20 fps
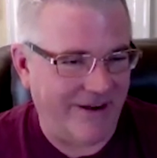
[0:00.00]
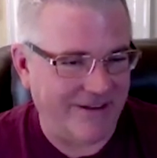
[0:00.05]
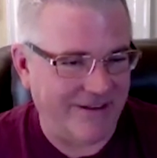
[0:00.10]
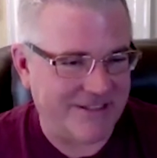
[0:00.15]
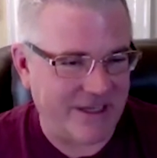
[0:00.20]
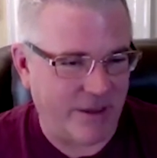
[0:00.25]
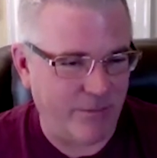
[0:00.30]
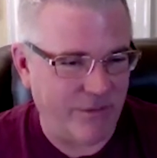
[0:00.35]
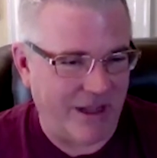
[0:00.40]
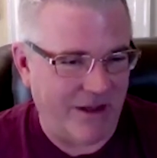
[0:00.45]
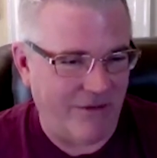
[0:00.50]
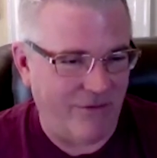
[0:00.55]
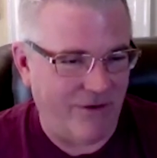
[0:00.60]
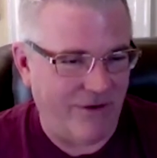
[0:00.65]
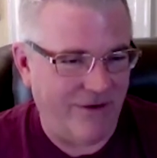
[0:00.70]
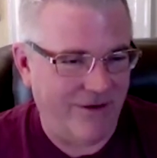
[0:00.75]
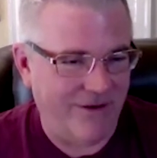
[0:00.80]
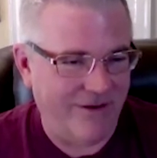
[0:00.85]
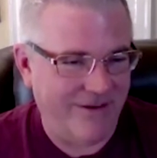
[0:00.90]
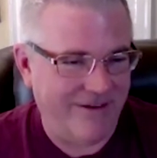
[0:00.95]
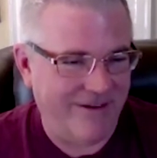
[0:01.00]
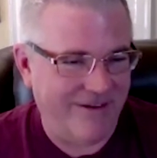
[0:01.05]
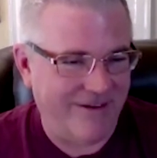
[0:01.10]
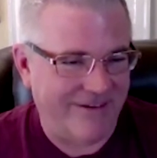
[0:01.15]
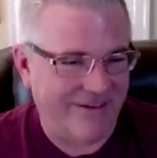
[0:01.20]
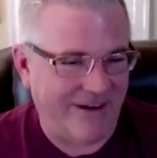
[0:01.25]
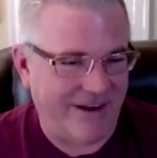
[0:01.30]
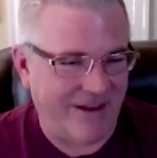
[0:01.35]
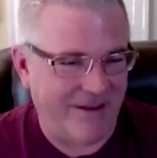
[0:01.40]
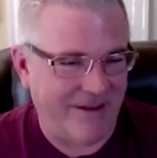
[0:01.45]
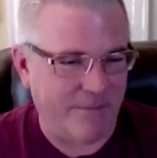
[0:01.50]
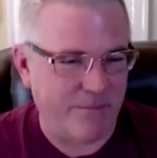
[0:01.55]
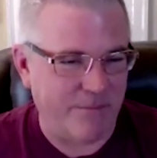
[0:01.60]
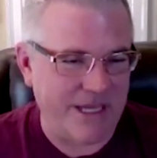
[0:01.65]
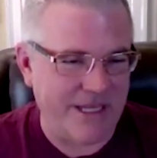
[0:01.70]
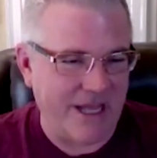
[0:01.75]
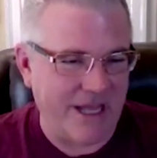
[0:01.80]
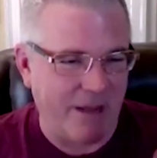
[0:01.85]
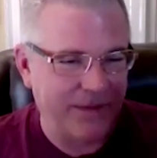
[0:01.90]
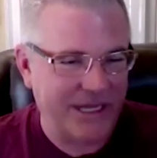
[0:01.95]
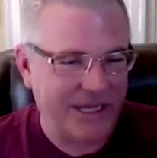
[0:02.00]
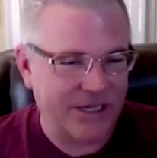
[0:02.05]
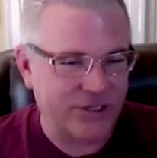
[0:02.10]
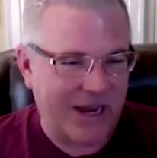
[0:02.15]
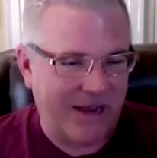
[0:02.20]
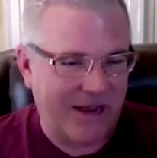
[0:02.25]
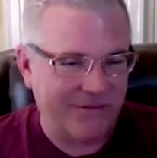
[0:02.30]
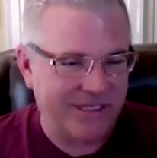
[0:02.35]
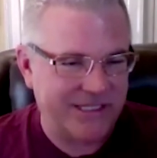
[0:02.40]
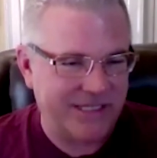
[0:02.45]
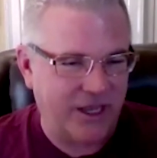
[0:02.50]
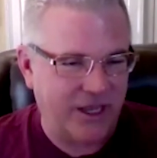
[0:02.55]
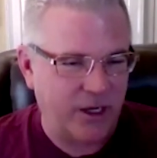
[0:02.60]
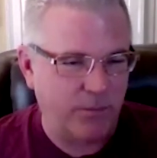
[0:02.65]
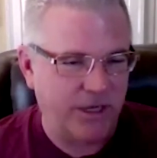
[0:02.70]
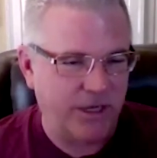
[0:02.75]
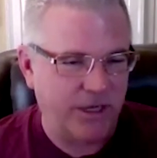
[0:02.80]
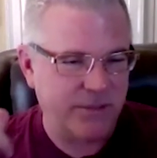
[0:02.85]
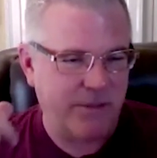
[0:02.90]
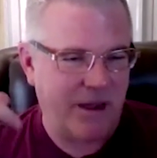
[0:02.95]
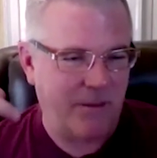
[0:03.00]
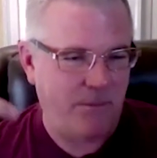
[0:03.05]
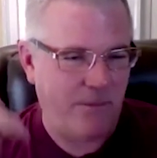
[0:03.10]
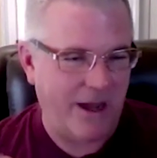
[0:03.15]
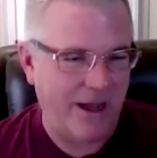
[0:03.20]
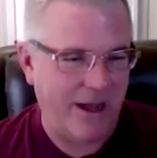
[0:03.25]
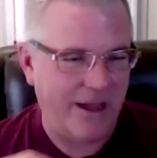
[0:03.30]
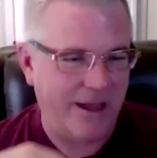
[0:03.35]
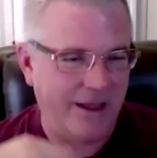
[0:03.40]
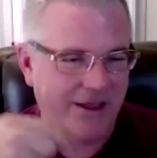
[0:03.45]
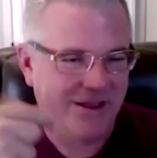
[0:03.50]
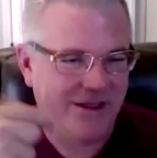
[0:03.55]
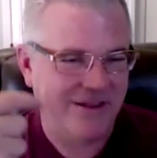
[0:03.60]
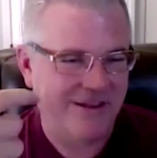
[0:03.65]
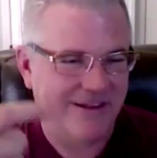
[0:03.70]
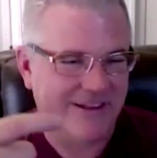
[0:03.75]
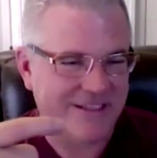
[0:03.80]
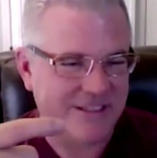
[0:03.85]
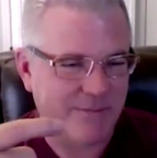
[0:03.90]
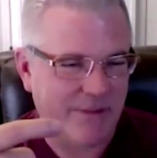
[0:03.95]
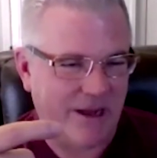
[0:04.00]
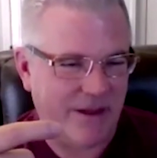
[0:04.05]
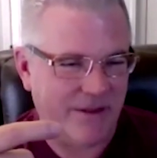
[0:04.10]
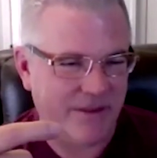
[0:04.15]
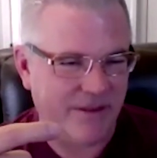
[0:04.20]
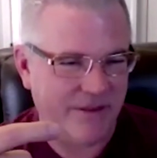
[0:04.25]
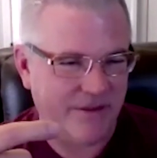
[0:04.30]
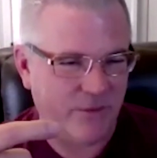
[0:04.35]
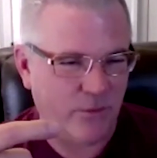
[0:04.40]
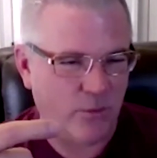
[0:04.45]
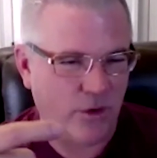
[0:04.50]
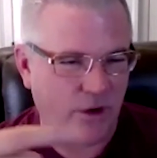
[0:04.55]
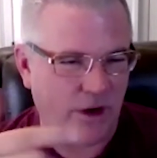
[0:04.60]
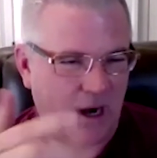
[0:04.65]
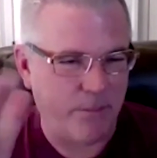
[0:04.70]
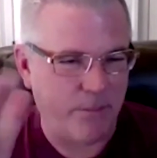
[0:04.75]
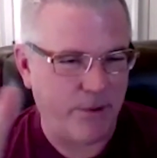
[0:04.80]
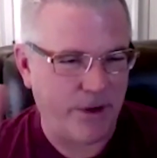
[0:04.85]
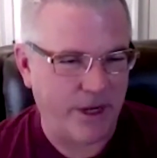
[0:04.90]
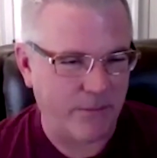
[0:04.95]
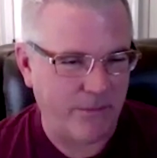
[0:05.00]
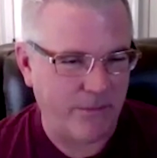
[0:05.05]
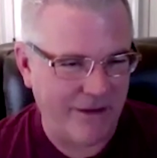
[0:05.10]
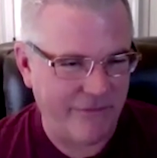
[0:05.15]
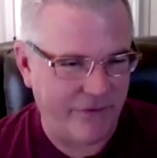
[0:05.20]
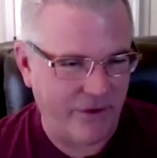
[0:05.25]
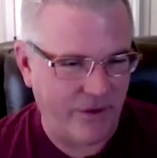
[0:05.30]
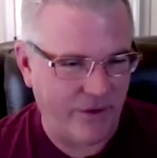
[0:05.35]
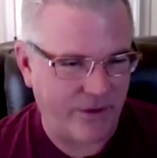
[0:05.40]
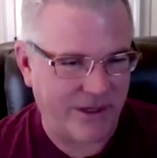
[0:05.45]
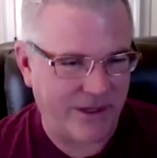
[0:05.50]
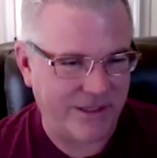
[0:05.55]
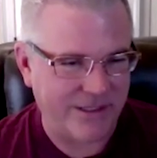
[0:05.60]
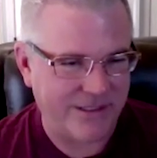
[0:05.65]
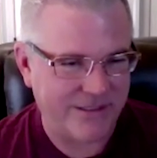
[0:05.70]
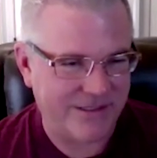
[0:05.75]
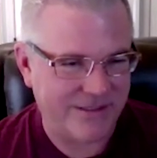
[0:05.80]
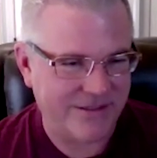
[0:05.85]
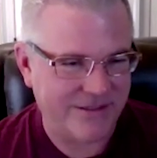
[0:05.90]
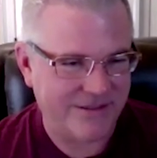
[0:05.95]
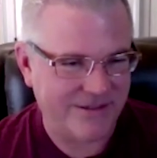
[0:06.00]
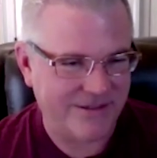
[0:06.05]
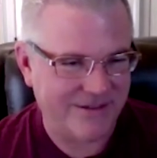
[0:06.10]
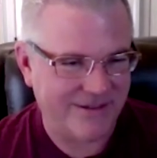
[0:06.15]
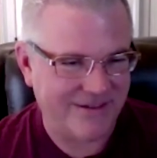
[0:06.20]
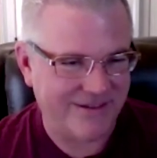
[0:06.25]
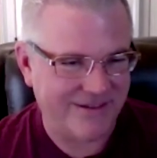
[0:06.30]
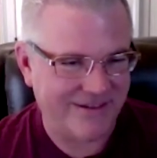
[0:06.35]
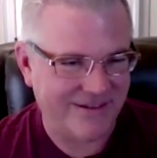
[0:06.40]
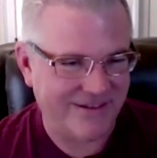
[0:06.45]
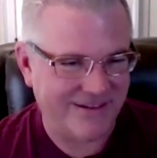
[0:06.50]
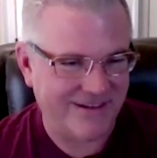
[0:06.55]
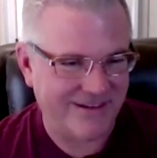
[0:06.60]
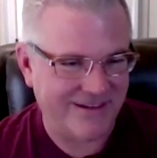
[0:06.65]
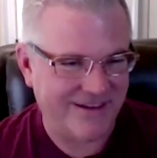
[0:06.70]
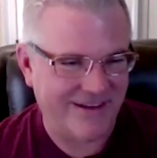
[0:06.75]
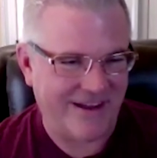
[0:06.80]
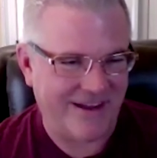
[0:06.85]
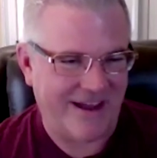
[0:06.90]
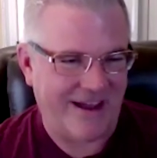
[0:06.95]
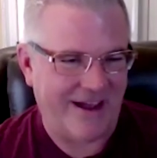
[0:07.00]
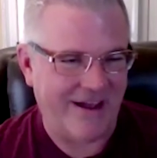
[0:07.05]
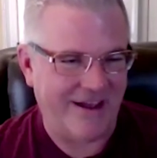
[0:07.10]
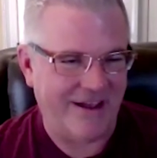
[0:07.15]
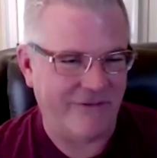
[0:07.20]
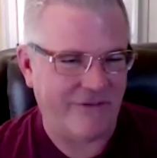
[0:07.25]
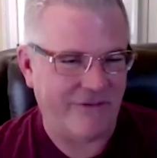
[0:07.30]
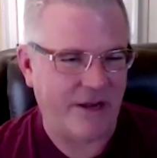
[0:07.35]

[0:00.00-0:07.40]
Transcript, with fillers: On some level, right? Me not being mm. Travis Sago, but it's about my, it's about where I'm putting my focus at.